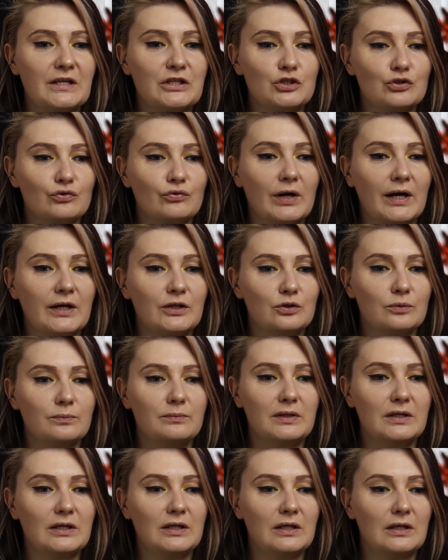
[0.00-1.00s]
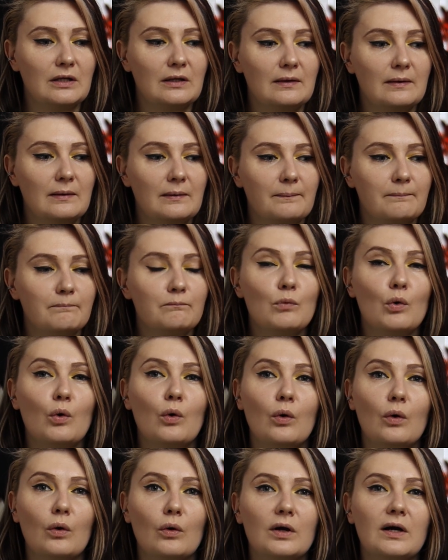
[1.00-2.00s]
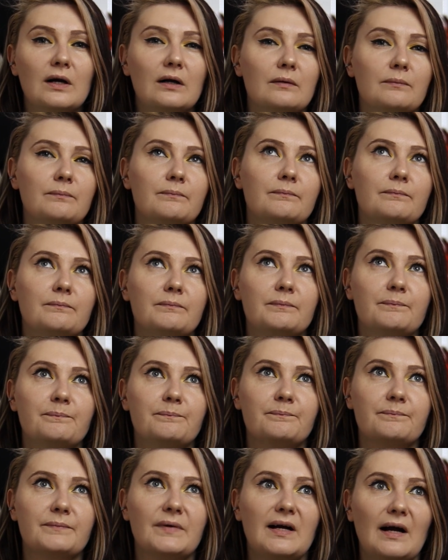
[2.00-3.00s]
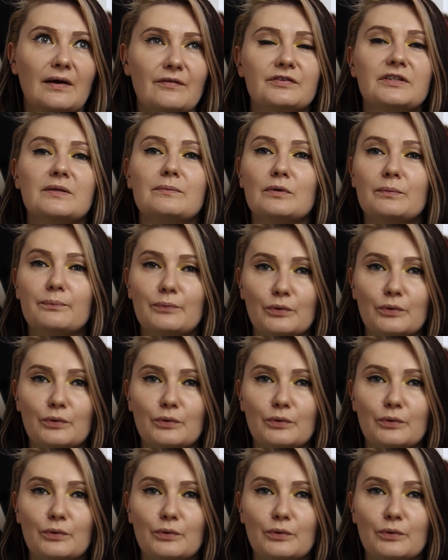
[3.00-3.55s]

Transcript: try to be more comfortable